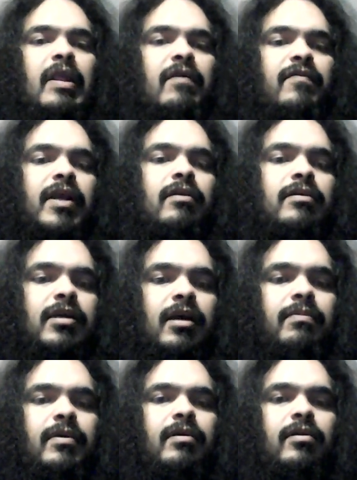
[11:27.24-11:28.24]

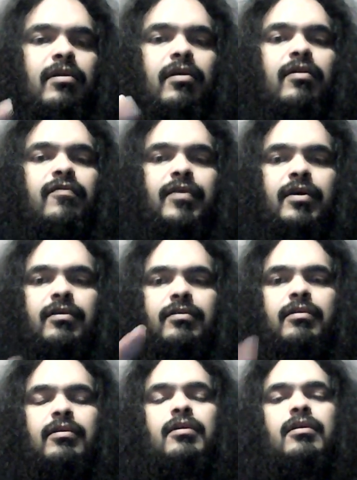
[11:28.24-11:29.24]
videotape it on your own
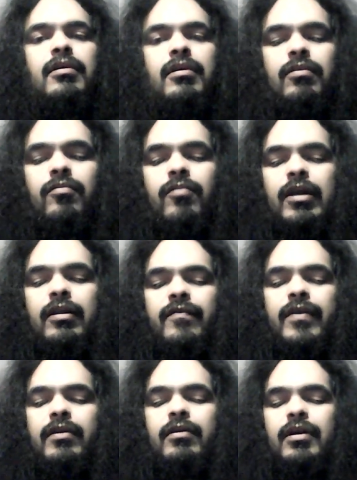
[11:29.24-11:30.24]
phone when the
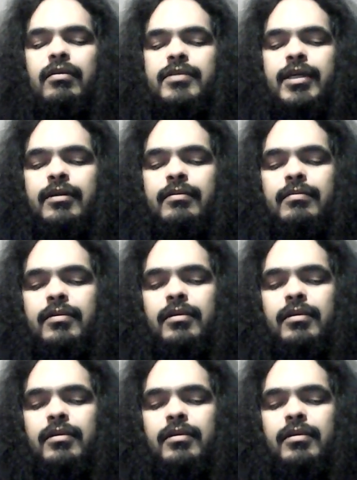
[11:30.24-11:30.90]
video comes out,